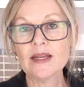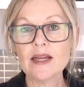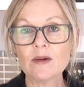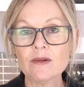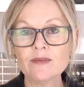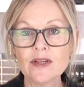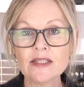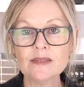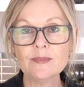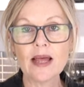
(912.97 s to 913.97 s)
Now
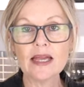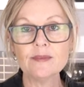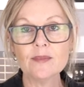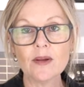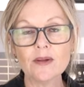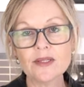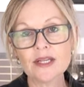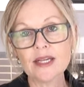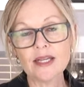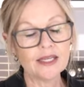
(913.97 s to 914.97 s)
reverse blade mode
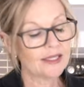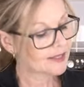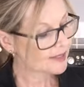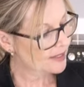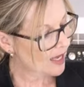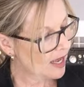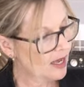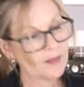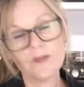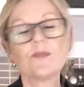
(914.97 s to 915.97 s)
is,
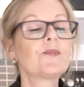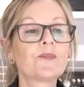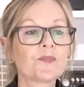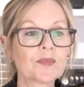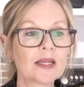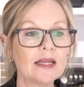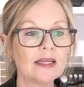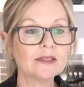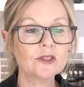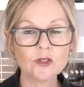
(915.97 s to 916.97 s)
um,
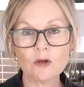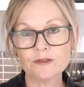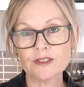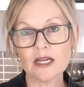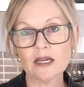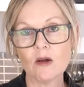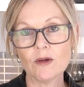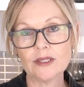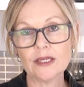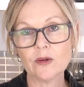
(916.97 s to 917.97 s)
is softer
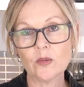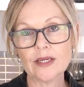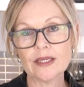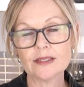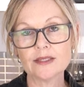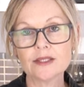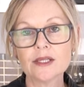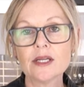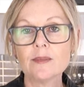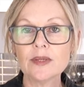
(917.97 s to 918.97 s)
on the ingredients
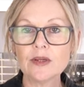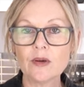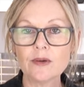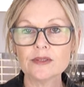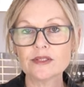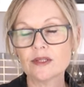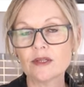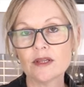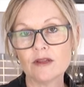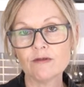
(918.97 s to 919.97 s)
because
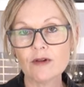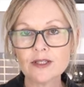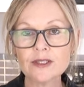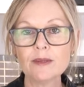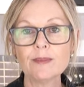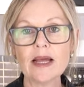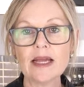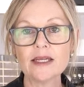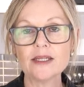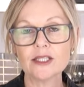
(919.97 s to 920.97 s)
the front of the
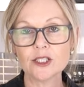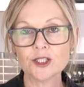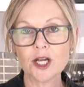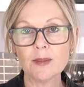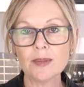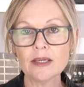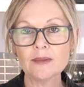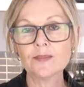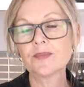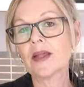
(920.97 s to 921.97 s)
blade is sharper
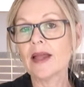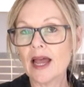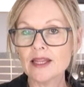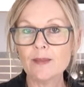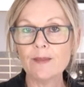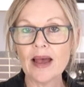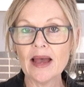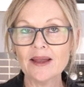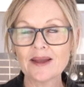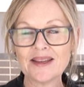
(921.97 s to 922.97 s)
and the
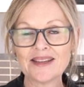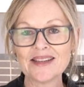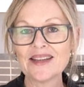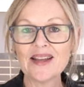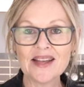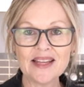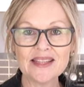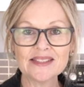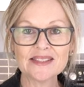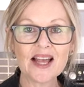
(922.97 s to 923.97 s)
back
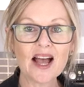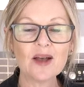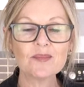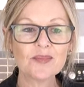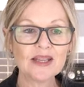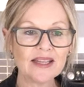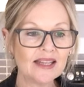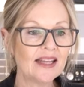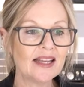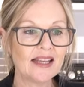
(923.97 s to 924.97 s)
is, um,
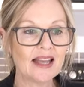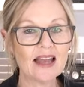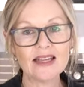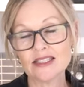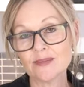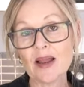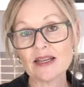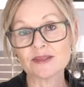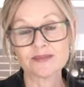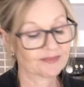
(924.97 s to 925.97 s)
is blunt.